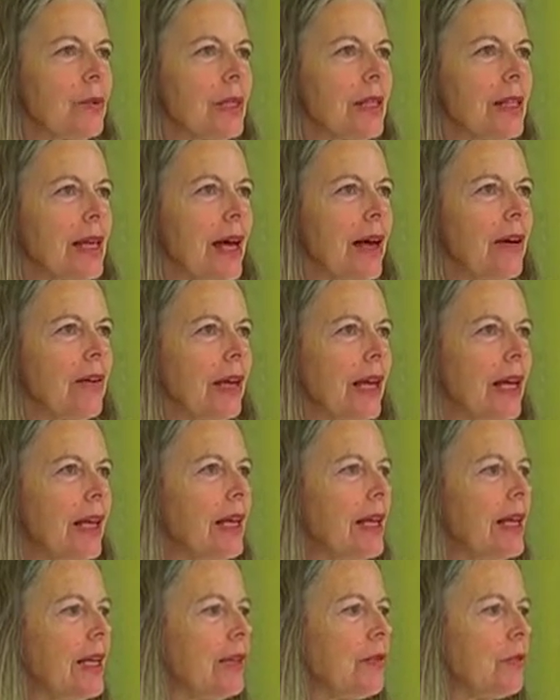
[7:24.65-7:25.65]
without
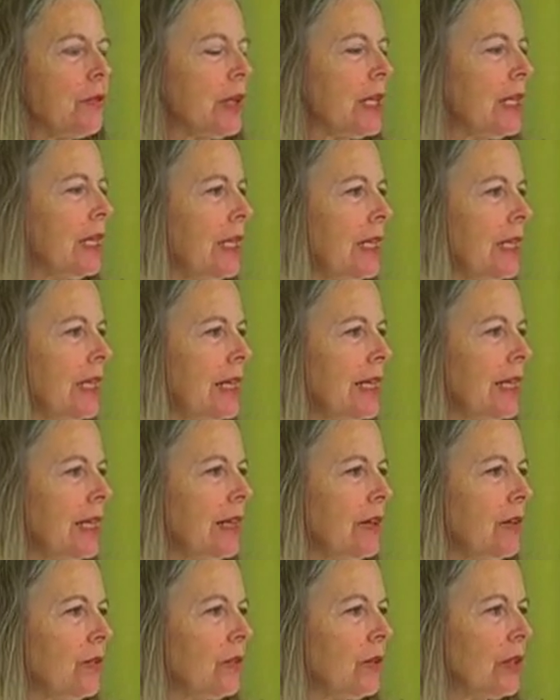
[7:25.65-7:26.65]
any reading